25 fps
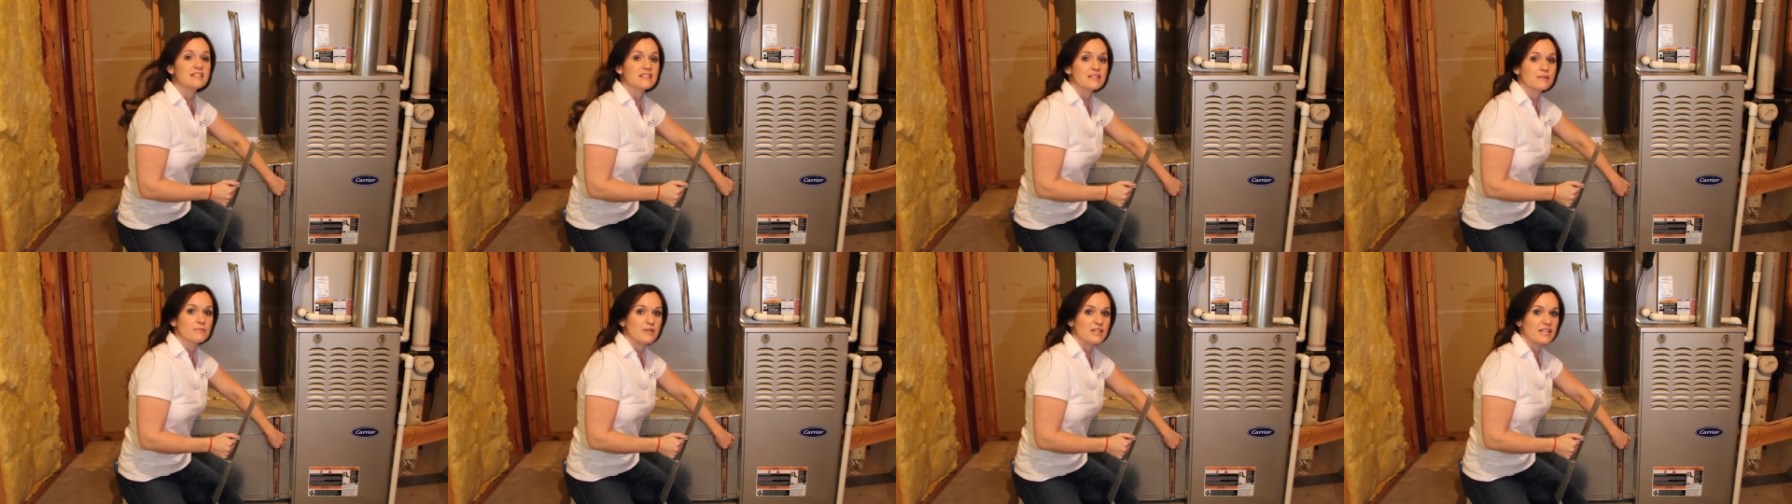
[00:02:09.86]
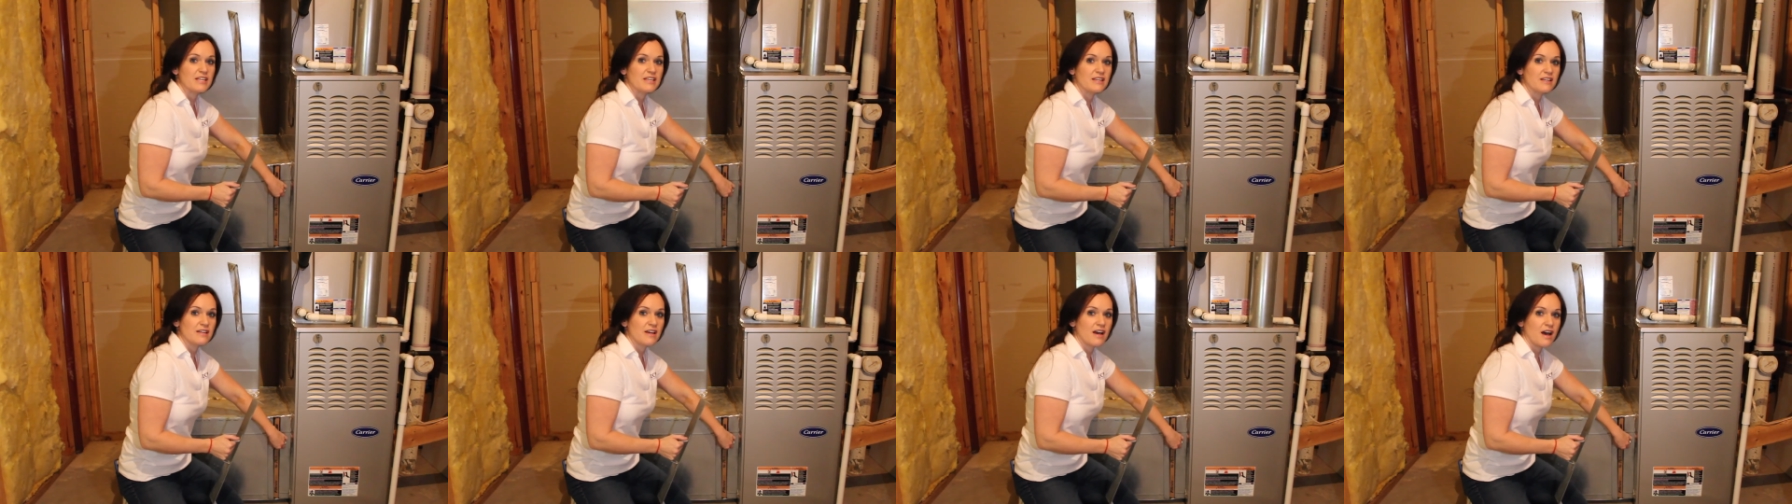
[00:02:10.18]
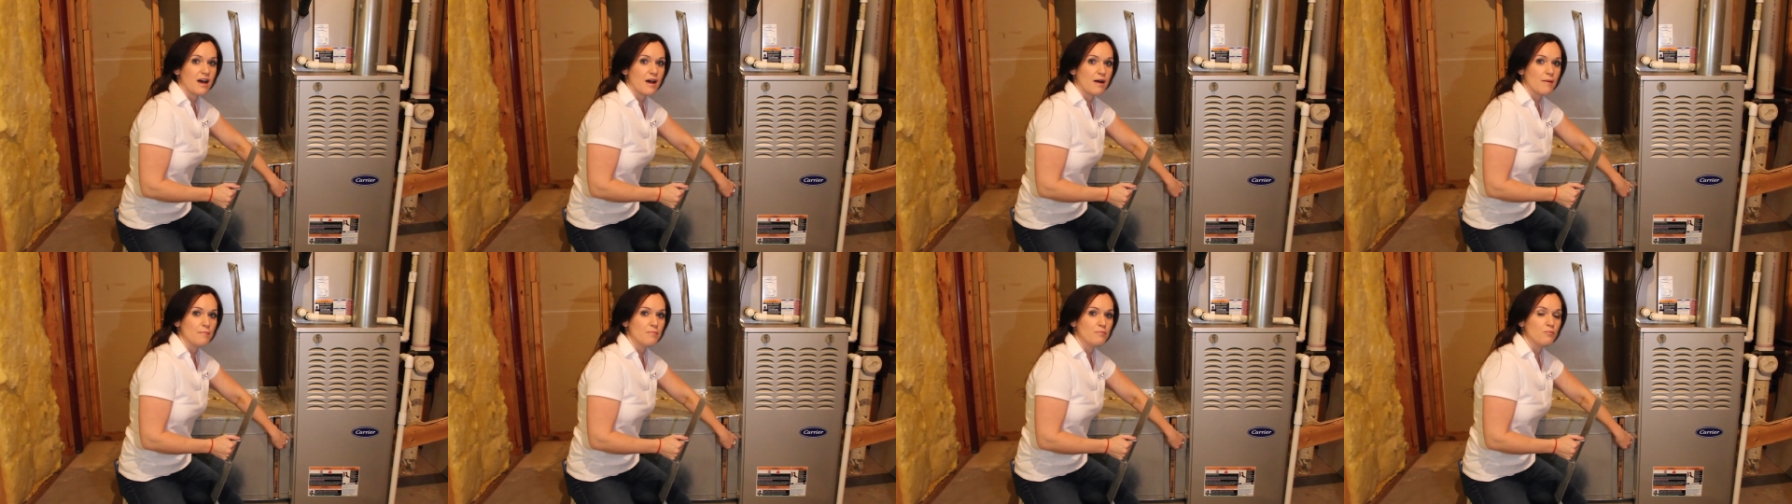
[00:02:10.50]
to be
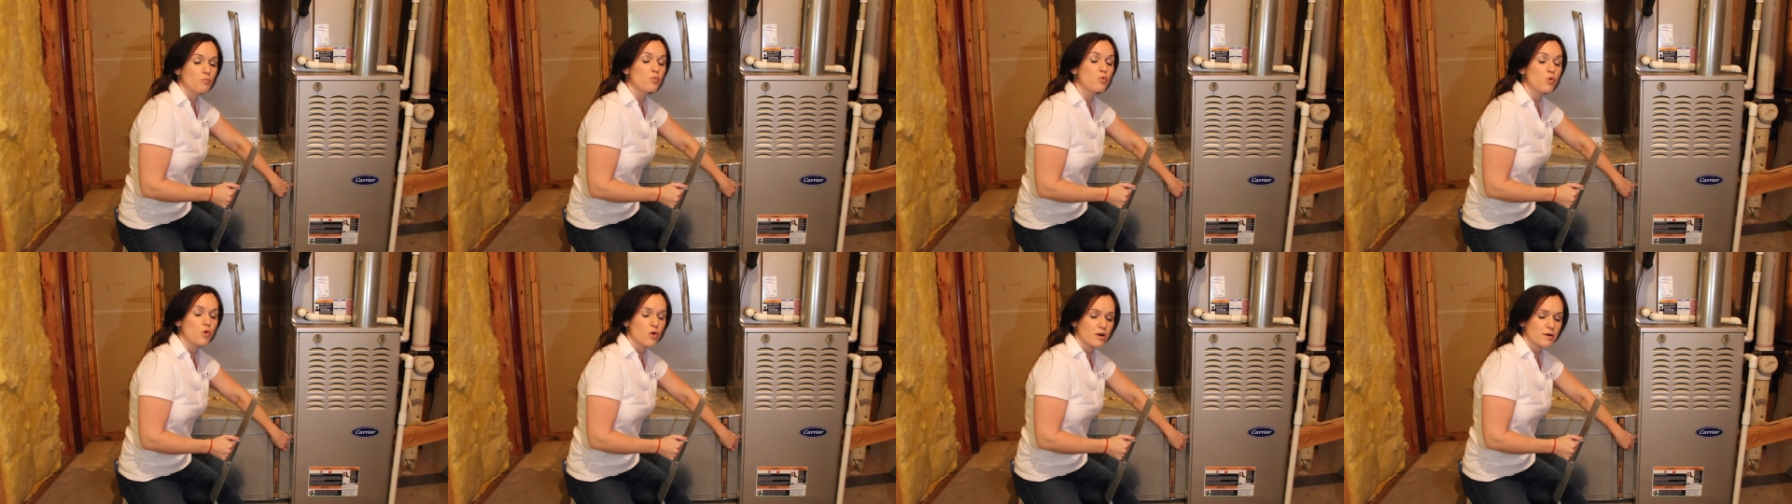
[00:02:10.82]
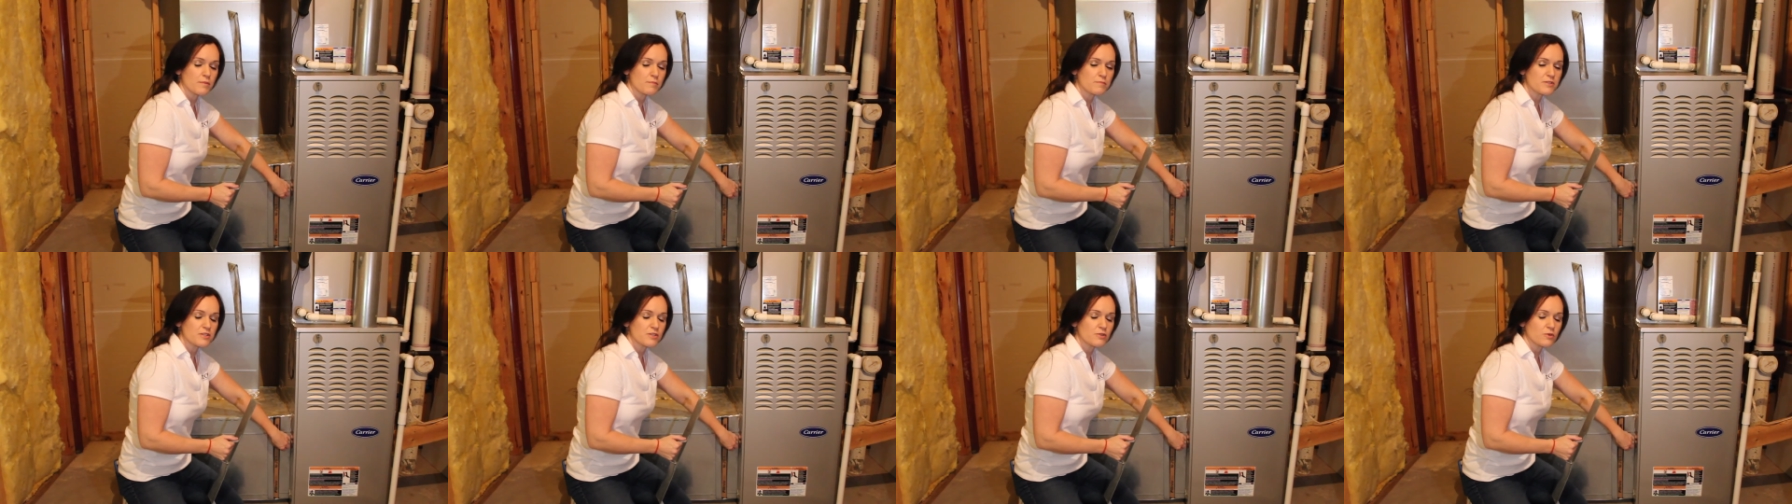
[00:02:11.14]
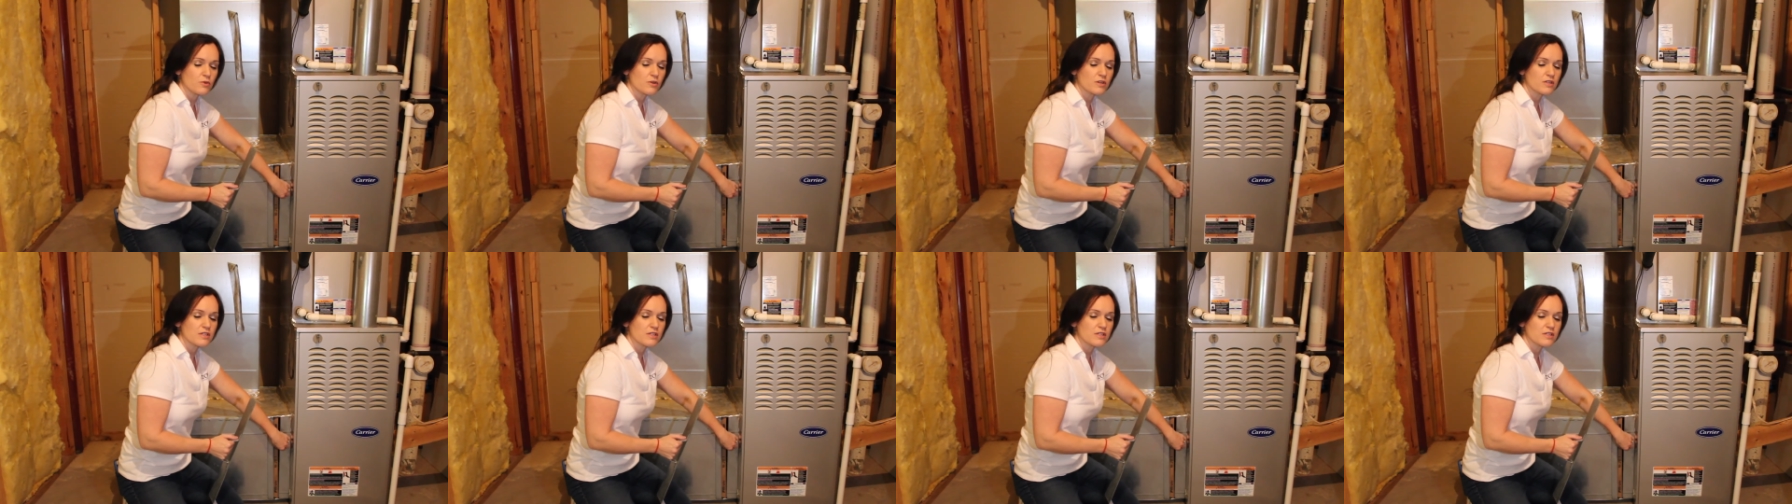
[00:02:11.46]
warped